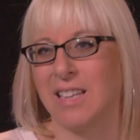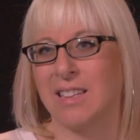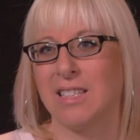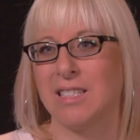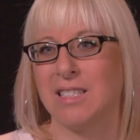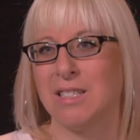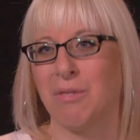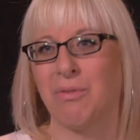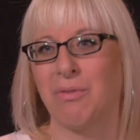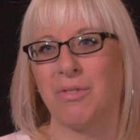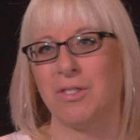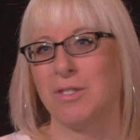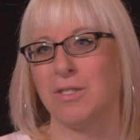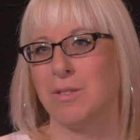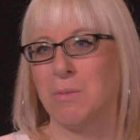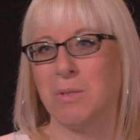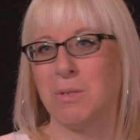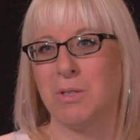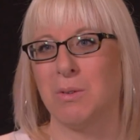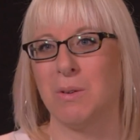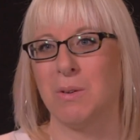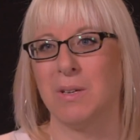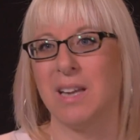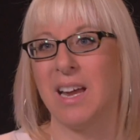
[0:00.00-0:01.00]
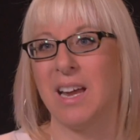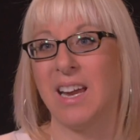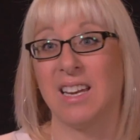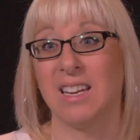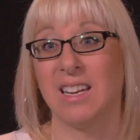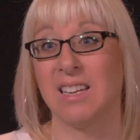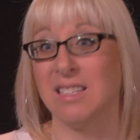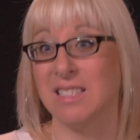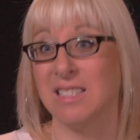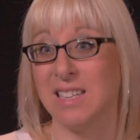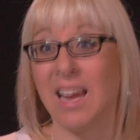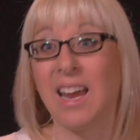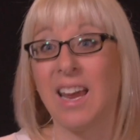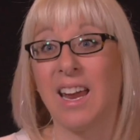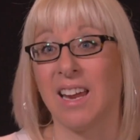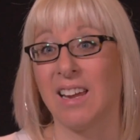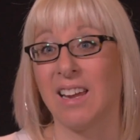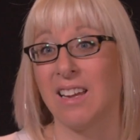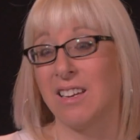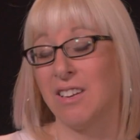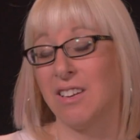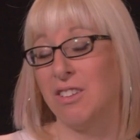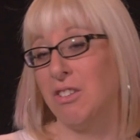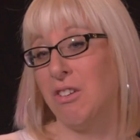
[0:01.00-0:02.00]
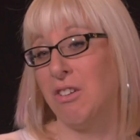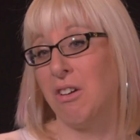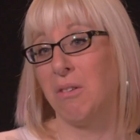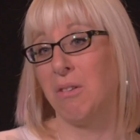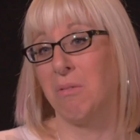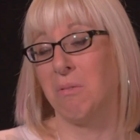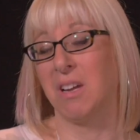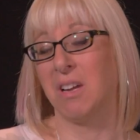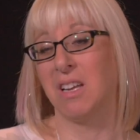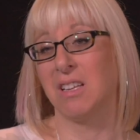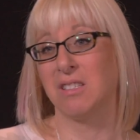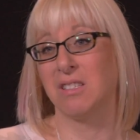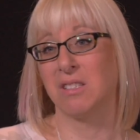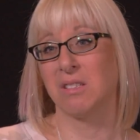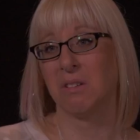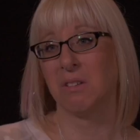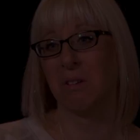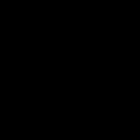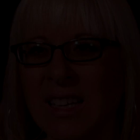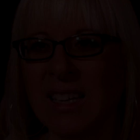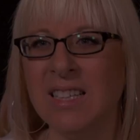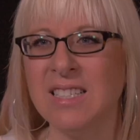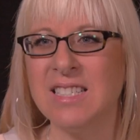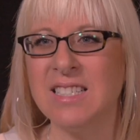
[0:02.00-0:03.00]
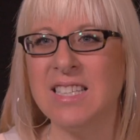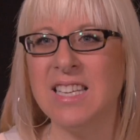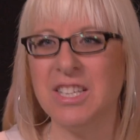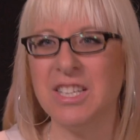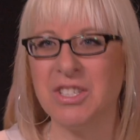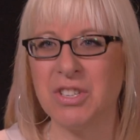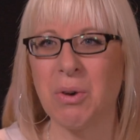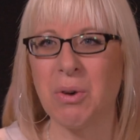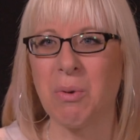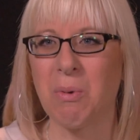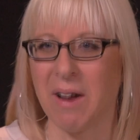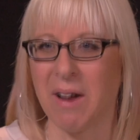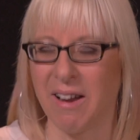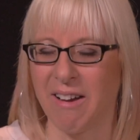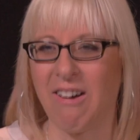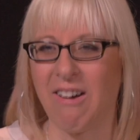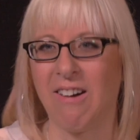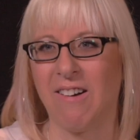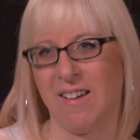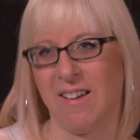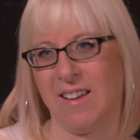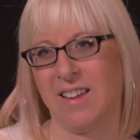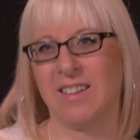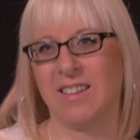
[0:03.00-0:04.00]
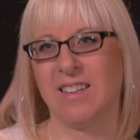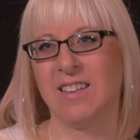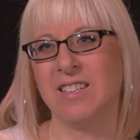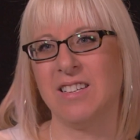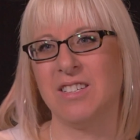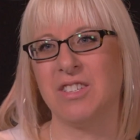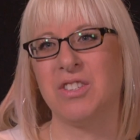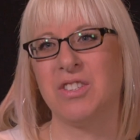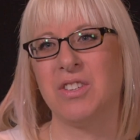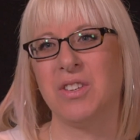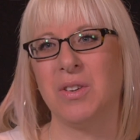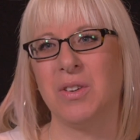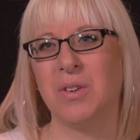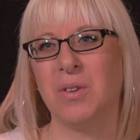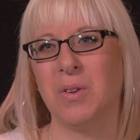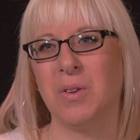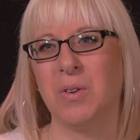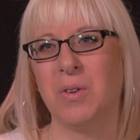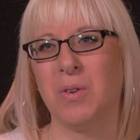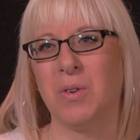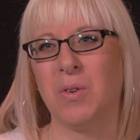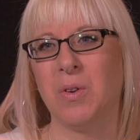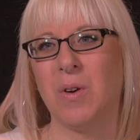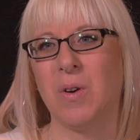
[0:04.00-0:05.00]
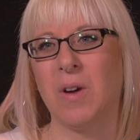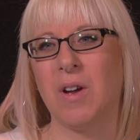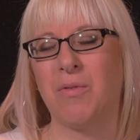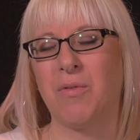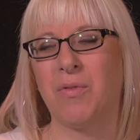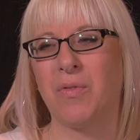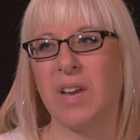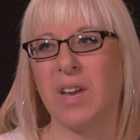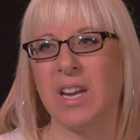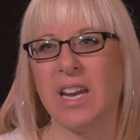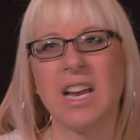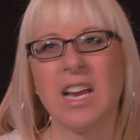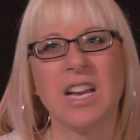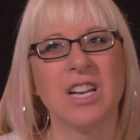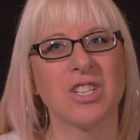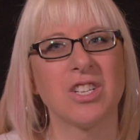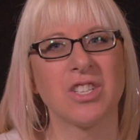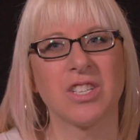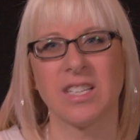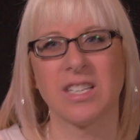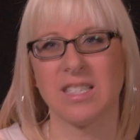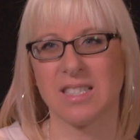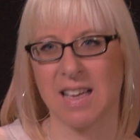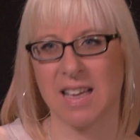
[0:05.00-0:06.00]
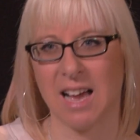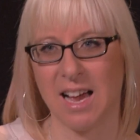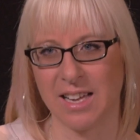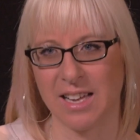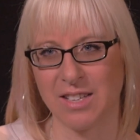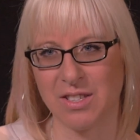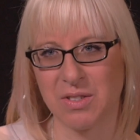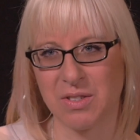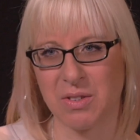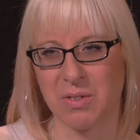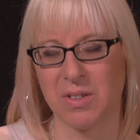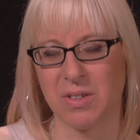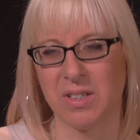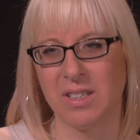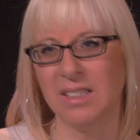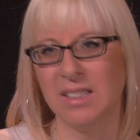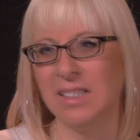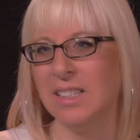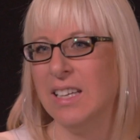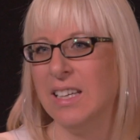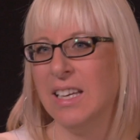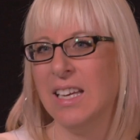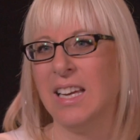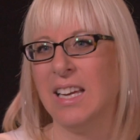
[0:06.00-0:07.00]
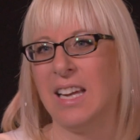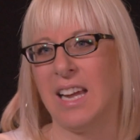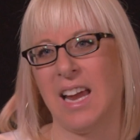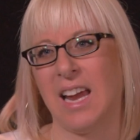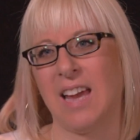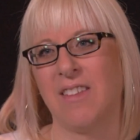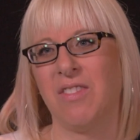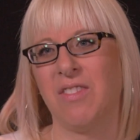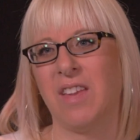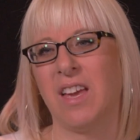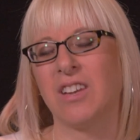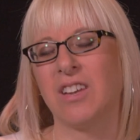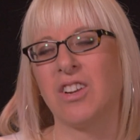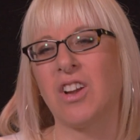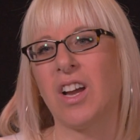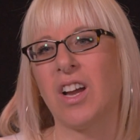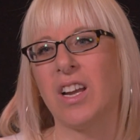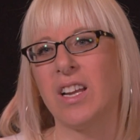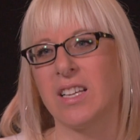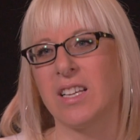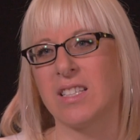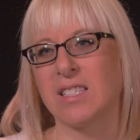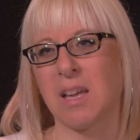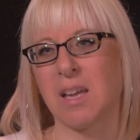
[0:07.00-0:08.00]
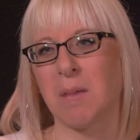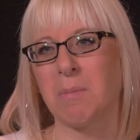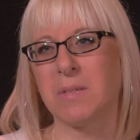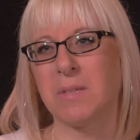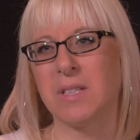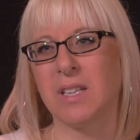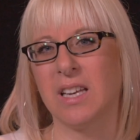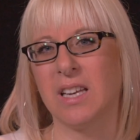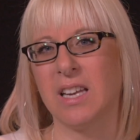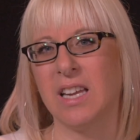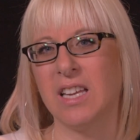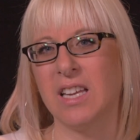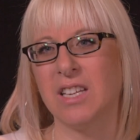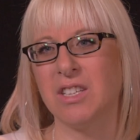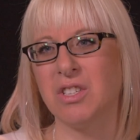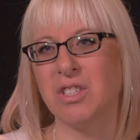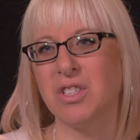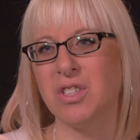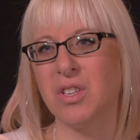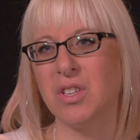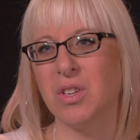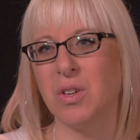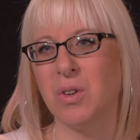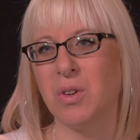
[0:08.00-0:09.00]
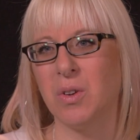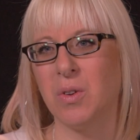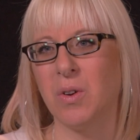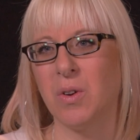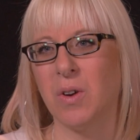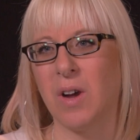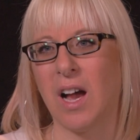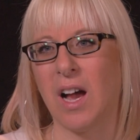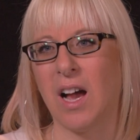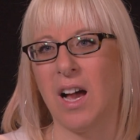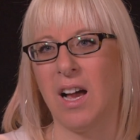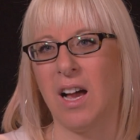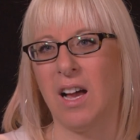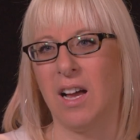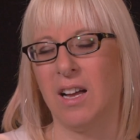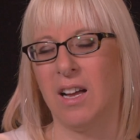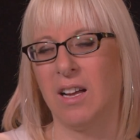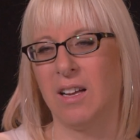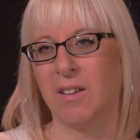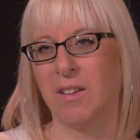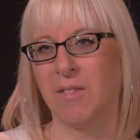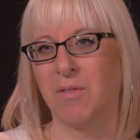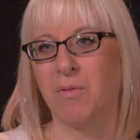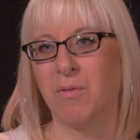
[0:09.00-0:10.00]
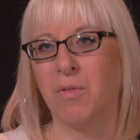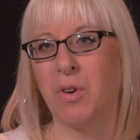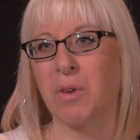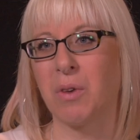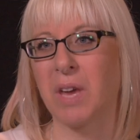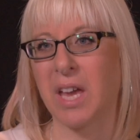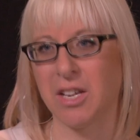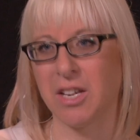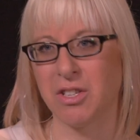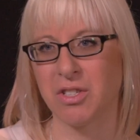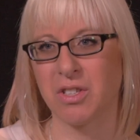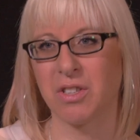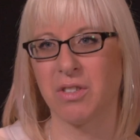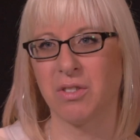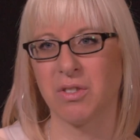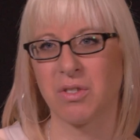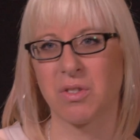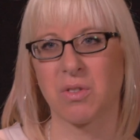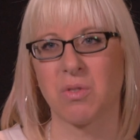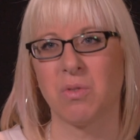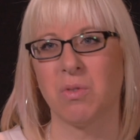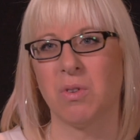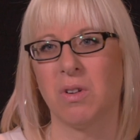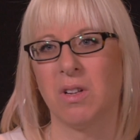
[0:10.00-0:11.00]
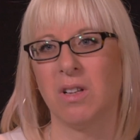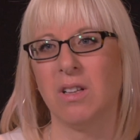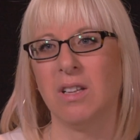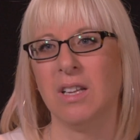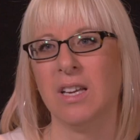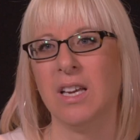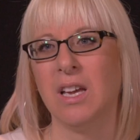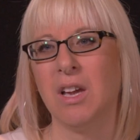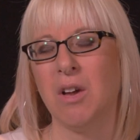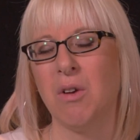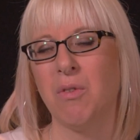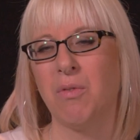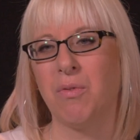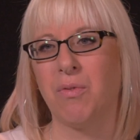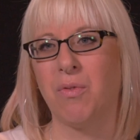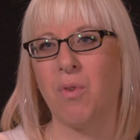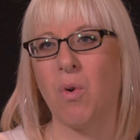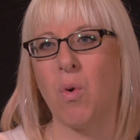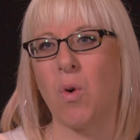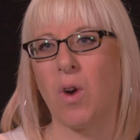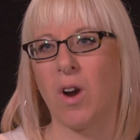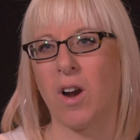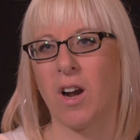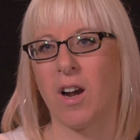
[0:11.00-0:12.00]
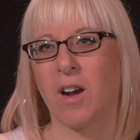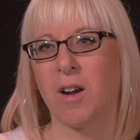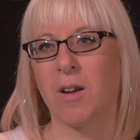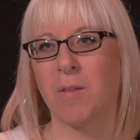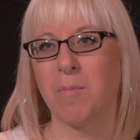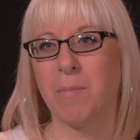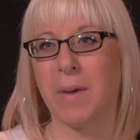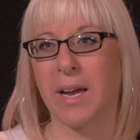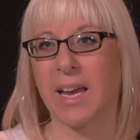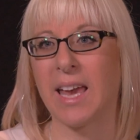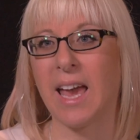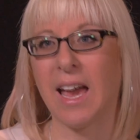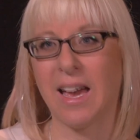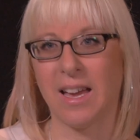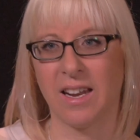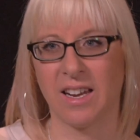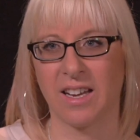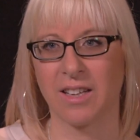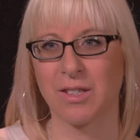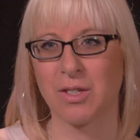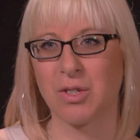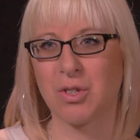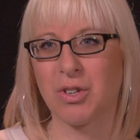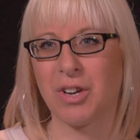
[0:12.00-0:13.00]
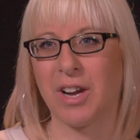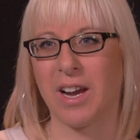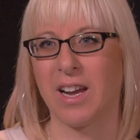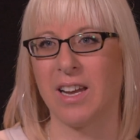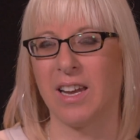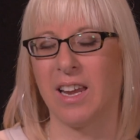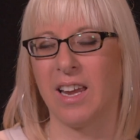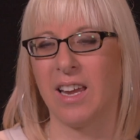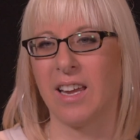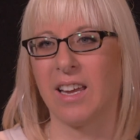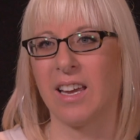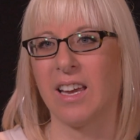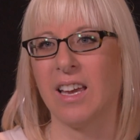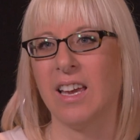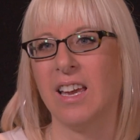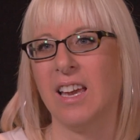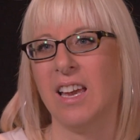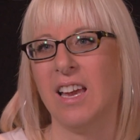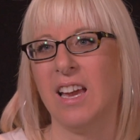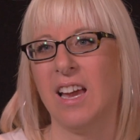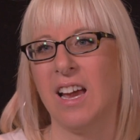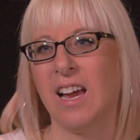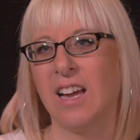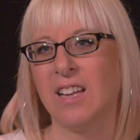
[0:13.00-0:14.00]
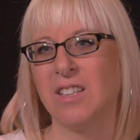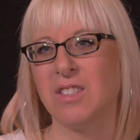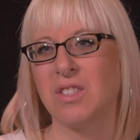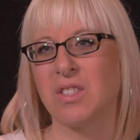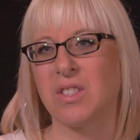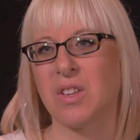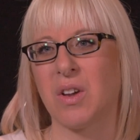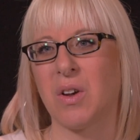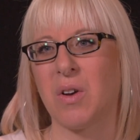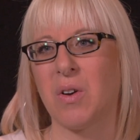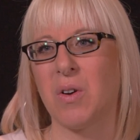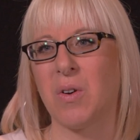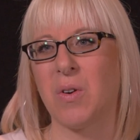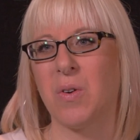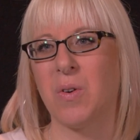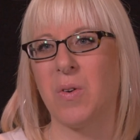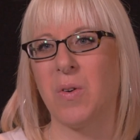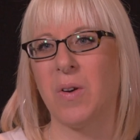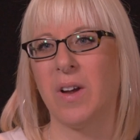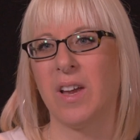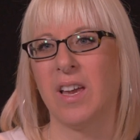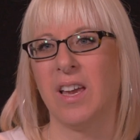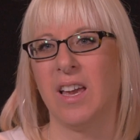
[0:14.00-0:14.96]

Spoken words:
difference between night and day in a lot of ways. Tito went on to finish his high school and then got accepted into a vocational school for mechanics training. And so